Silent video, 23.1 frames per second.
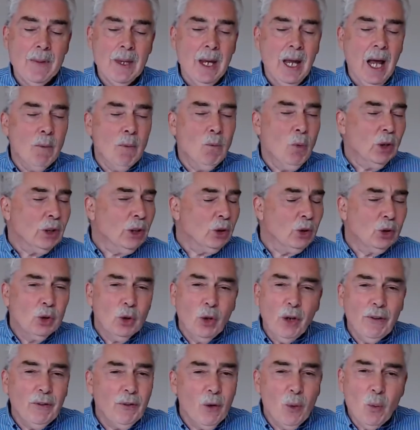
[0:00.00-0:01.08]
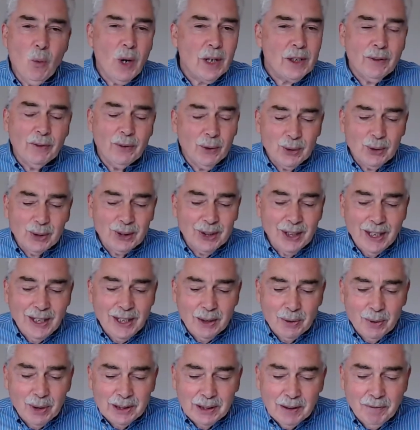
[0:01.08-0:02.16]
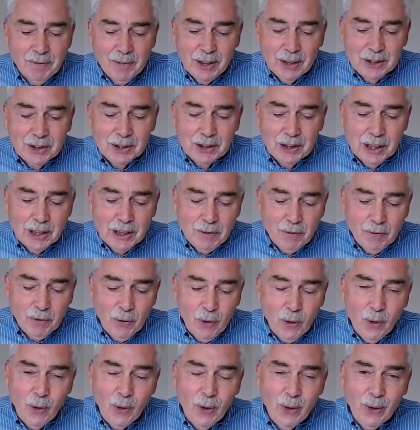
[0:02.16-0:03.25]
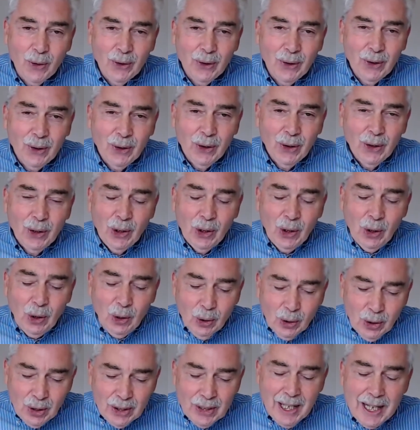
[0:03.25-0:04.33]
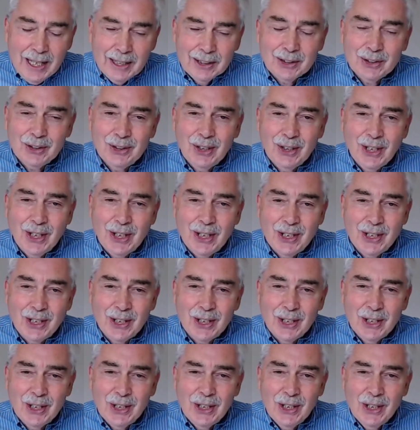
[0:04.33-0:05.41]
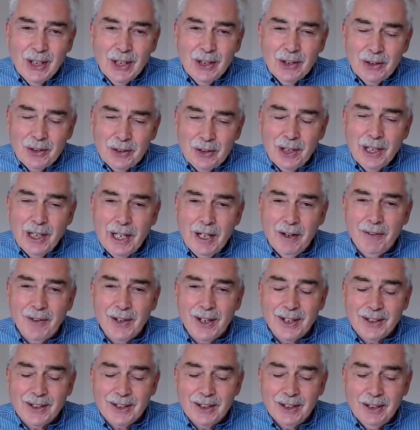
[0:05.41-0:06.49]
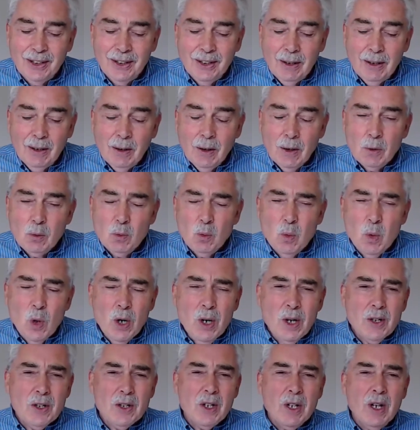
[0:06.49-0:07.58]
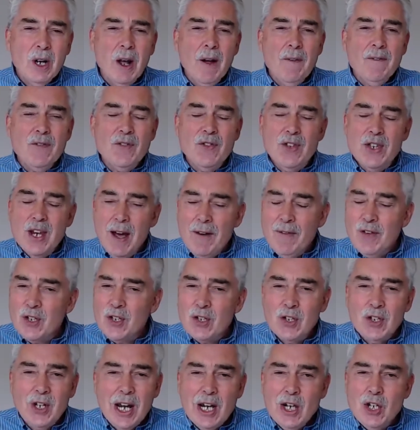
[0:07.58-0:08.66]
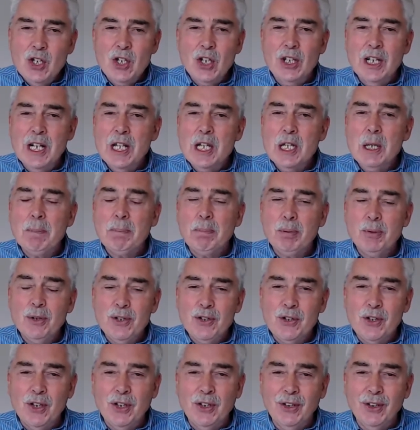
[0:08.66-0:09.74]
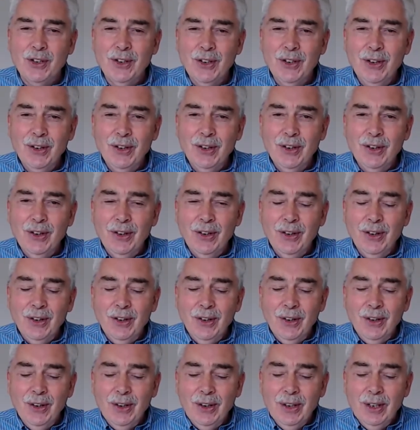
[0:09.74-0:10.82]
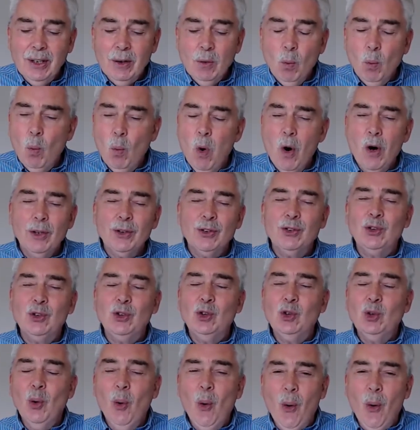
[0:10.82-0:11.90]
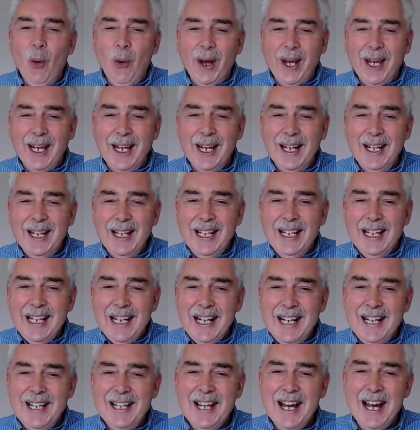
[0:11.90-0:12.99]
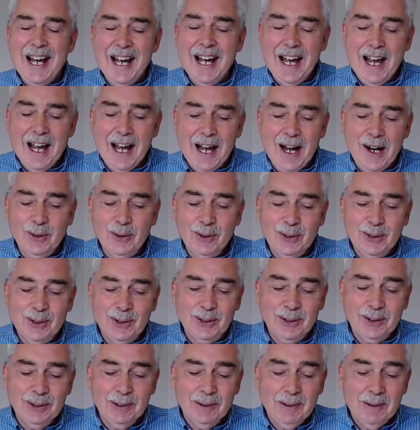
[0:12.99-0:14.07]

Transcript: And what a joyful, wonderful scene there is in verse 34. Look at that scene. Think of it. What devastation in the prison. What joy in that house.